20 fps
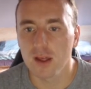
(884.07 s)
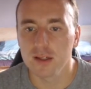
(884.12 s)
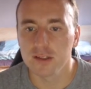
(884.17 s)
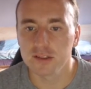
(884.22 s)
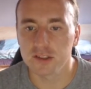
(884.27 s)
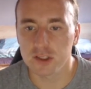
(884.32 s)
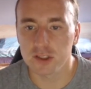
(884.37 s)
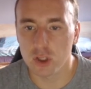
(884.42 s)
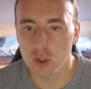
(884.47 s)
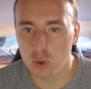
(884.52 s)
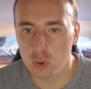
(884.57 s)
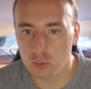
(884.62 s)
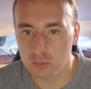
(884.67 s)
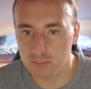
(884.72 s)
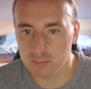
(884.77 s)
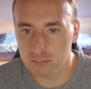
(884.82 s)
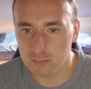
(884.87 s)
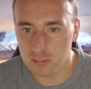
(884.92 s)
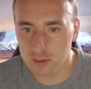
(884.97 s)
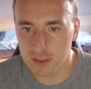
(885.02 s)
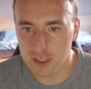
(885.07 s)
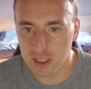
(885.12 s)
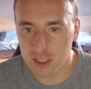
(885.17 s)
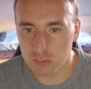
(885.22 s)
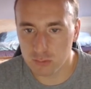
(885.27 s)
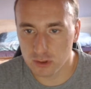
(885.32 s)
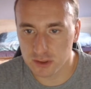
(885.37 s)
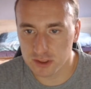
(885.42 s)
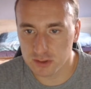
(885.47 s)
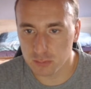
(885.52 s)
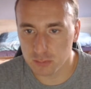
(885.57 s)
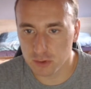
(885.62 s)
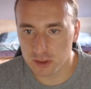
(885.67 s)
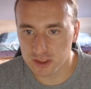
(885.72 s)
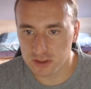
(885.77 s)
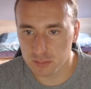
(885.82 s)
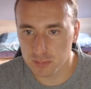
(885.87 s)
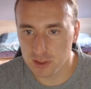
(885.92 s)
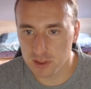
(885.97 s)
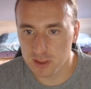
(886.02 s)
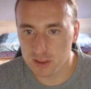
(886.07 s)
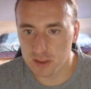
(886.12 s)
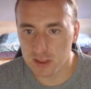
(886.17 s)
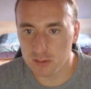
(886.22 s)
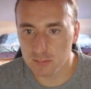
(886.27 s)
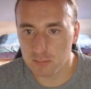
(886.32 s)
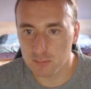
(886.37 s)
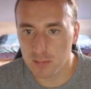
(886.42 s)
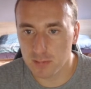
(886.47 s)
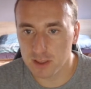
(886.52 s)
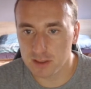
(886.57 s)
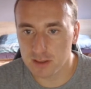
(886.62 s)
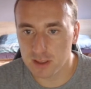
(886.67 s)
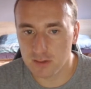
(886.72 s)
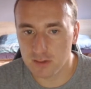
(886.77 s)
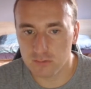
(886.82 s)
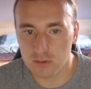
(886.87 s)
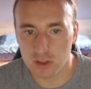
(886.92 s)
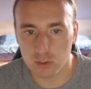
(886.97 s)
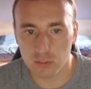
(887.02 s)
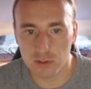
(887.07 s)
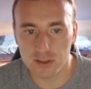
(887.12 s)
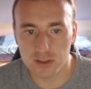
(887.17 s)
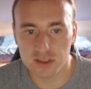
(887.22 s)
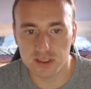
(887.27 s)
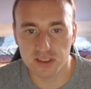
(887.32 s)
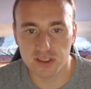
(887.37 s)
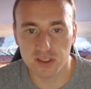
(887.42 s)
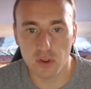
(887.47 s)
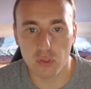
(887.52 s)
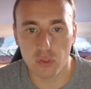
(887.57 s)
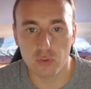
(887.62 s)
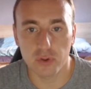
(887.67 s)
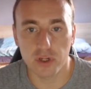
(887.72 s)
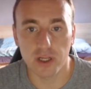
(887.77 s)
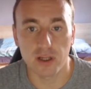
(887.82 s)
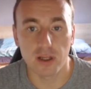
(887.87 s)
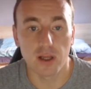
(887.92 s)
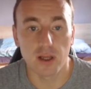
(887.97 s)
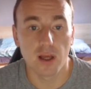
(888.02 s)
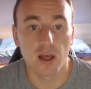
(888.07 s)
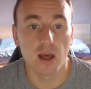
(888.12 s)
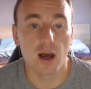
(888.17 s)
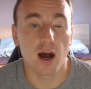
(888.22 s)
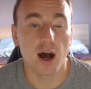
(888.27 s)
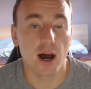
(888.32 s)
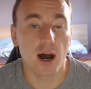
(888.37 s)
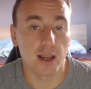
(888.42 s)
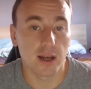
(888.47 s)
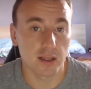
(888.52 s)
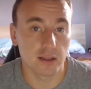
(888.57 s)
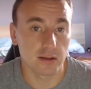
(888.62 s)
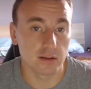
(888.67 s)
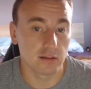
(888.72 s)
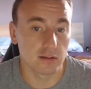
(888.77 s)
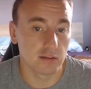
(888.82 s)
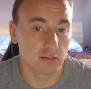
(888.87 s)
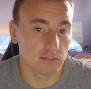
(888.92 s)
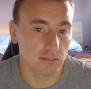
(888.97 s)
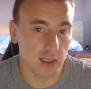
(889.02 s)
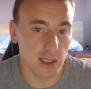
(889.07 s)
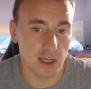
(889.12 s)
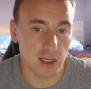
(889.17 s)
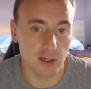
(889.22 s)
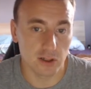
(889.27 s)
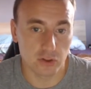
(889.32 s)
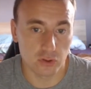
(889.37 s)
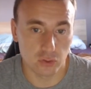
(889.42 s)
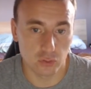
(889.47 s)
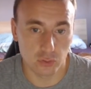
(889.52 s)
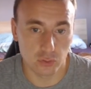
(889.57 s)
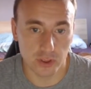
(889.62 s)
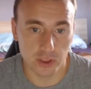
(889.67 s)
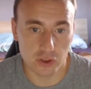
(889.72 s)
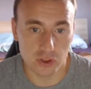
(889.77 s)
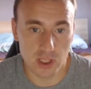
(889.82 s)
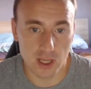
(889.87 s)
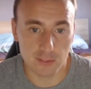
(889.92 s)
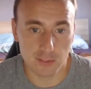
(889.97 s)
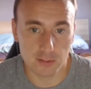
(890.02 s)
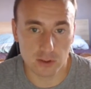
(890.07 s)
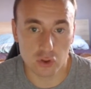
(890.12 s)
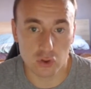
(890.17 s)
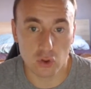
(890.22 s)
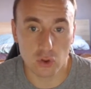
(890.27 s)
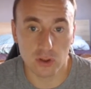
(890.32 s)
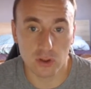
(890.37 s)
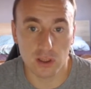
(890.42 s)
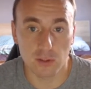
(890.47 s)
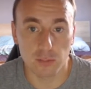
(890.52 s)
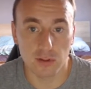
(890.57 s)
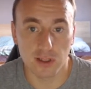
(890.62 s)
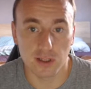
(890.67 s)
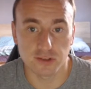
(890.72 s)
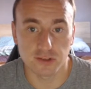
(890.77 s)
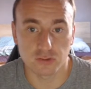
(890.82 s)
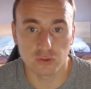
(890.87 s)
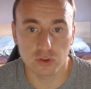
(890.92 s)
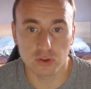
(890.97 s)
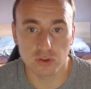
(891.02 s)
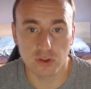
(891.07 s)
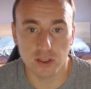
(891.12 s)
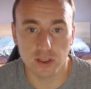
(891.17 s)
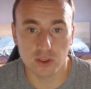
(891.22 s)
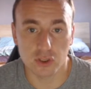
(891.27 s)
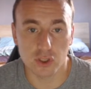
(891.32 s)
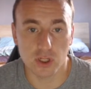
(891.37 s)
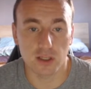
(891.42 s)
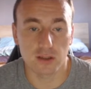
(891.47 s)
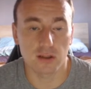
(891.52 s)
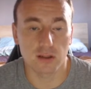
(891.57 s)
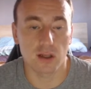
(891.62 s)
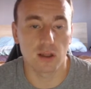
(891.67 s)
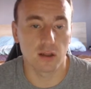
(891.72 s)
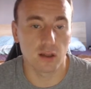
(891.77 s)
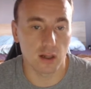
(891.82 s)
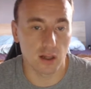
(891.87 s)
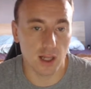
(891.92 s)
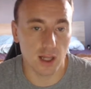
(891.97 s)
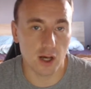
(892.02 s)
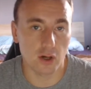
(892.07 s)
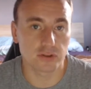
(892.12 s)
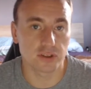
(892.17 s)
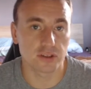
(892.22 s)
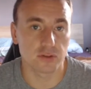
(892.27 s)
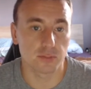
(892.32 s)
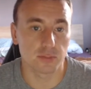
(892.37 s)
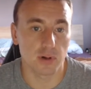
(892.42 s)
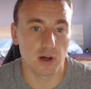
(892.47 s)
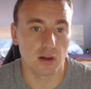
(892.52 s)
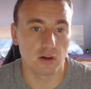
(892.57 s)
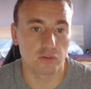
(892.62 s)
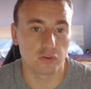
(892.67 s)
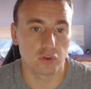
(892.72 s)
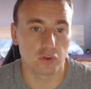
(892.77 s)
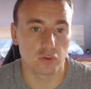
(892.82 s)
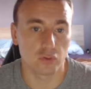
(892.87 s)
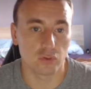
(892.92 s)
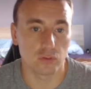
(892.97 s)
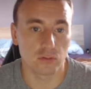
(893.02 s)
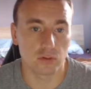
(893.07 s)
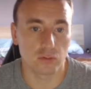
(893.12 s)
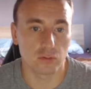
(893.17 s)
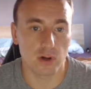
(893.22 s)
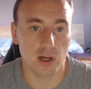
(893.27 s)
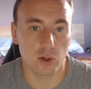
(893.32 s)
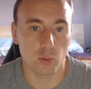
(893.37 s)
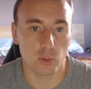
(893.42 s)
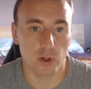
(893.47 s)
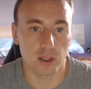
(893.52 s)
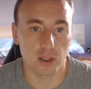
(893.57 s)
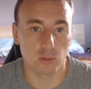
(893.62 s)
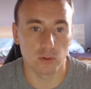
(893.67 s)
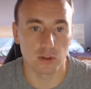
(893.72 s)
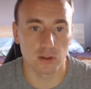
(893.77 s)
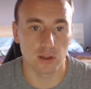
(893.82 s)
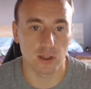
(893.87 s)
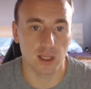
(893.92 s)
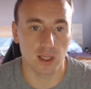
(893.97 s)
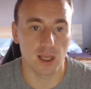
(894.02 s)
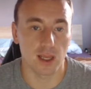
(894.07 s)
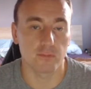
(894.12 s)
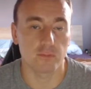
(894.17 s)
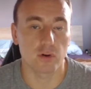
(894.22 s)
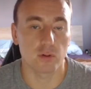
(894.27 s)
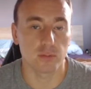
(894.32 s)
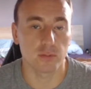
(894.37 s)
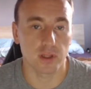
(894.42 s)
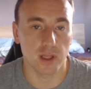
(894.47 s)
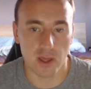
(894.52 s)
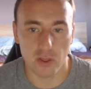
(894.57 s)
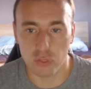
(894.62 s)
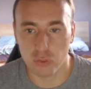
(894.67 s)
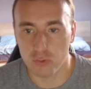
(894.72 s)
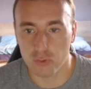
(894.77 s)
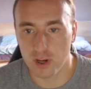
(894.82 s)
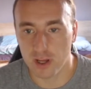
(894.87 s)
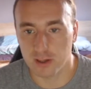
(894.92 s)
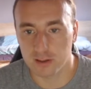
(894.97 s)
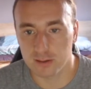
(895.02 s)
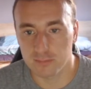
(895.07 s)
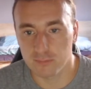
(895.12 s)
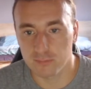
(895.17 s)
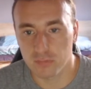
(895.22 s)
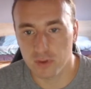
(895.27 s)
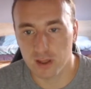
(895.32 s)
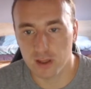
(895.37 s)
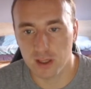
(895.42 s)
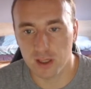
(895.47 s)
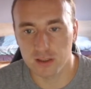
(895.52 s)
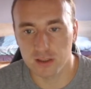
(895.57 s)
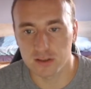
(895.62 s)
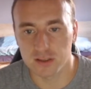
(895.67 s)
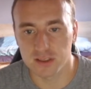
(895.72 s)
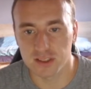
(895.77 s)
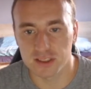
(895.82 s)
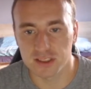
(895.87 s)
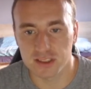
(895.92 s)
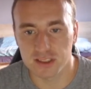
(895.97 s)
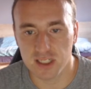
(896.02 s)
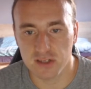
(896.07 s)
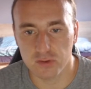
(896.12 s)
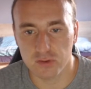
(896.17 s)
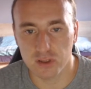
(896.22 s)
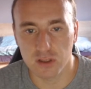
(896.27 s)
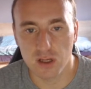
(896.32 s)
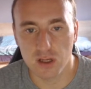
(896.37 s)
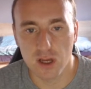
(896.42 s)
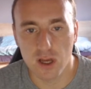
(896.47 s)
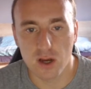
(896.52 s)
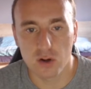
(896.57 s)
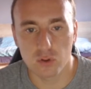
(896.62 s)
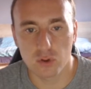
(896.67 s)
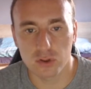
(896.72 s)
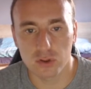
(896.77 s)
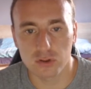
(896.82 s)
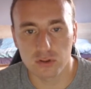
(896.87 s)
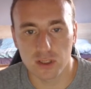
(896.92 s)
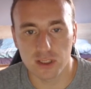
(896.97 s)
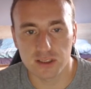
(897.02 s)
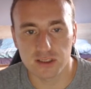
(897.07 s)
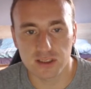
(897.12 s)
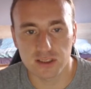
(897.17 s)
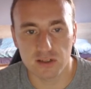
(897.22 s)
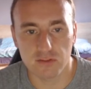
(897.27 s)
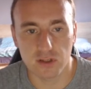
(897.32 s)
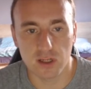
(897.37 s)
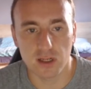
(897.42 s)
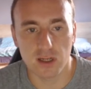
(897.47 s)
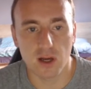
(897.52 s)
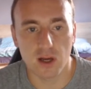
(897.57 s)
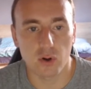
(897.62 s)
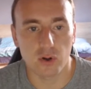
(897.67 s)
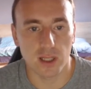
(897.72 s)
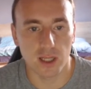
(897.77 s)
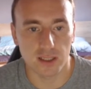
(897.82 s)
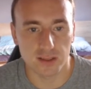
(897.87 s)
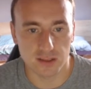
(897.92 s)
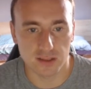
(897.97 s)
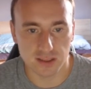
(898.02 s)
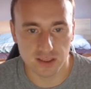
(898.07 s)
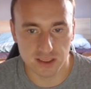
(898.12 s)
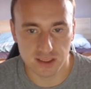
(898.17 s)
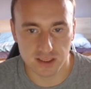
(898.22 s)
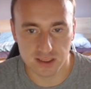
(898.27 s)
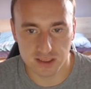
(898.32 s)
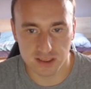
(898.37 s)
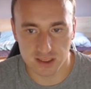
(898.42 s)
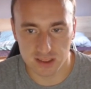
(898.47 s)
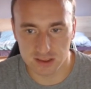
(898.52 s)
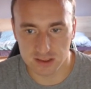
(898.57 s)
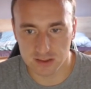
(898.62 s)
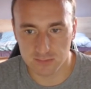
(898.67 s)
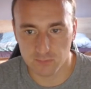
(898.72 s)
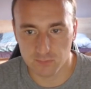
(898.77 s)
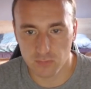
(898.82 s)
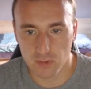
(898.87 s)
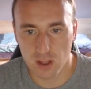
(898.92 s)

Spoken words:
So that was a possibility, but after queen to c3, Anand, eager to reach time control, he plays rook to h8 and allows Topalov to run away with the king from the 8th rank. King to d7, rook to h7, and now king to c6.